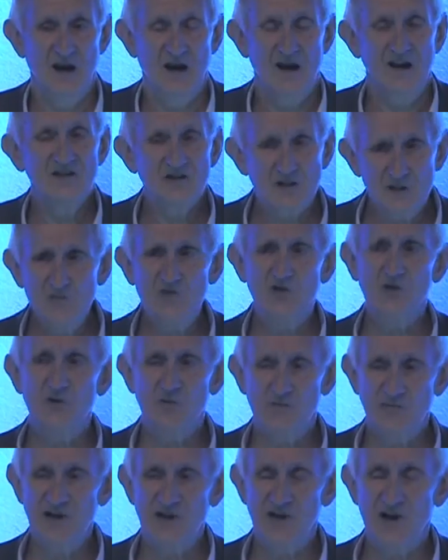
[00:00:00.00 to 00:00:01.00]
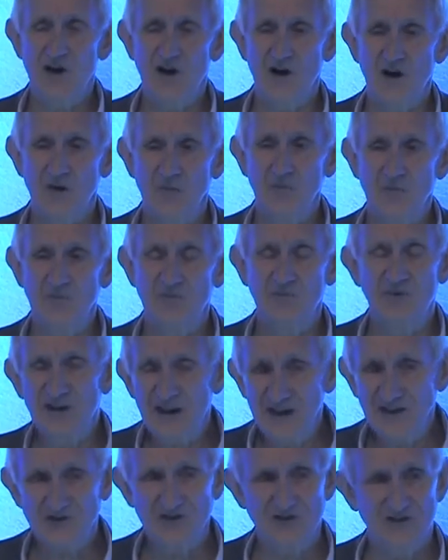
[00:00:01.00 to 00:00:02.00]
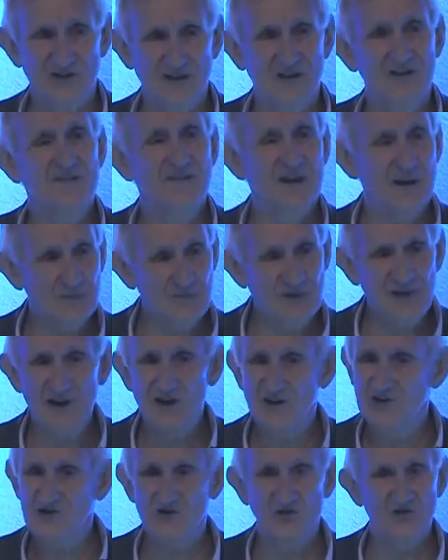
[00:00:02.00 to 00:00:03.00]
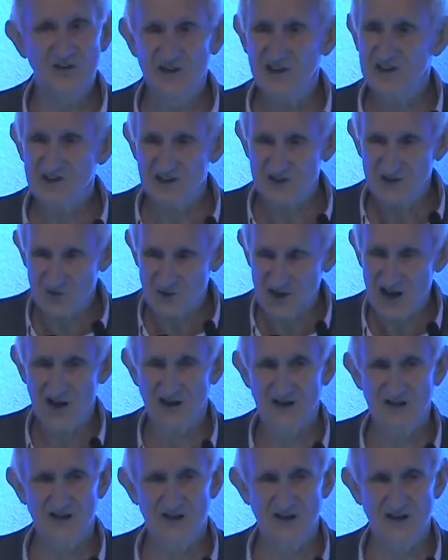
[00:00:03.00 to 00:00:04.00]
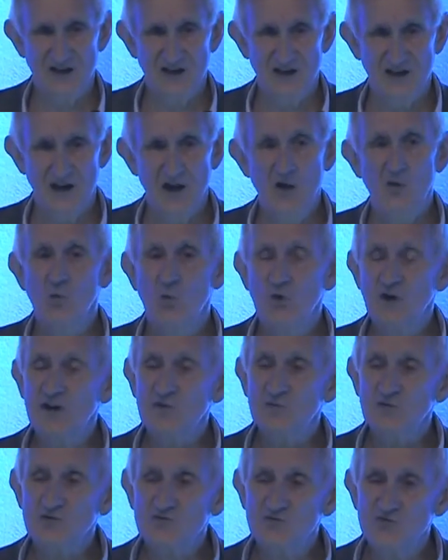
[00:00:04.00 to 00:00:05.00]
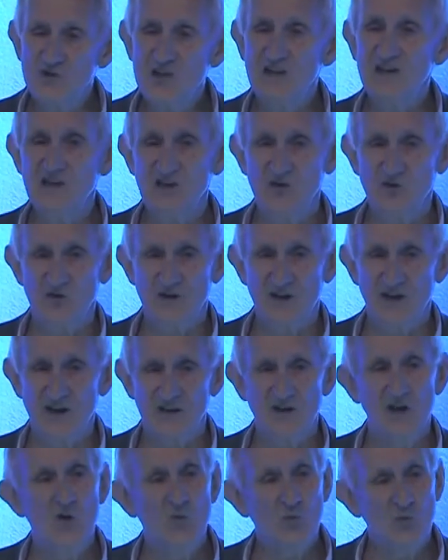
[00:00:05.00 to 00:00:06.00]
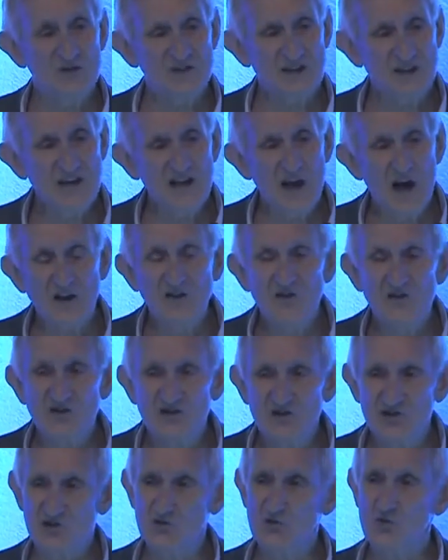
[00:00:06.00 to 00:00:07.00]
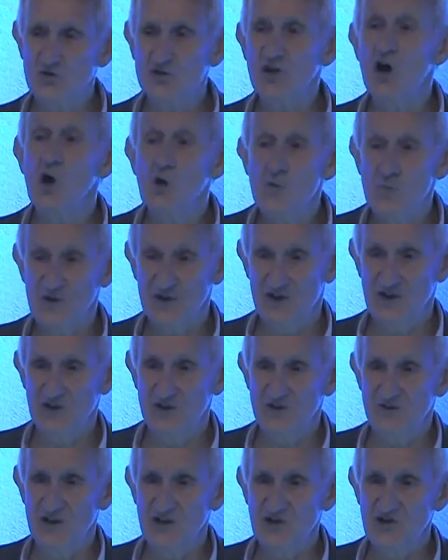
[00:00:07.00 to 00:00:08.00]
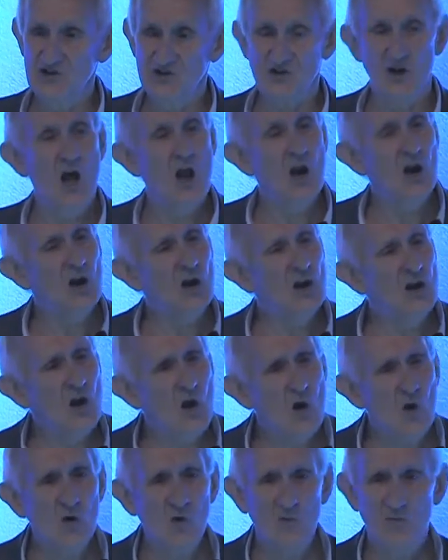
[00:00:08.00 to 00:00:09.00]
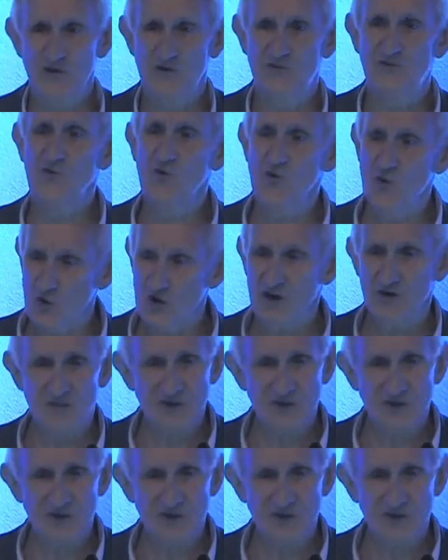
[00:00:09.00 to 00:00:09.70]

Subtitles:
So he was good at PR. But actually, that PR story isn't the reality. What he was really good at was he understood open innovation long before it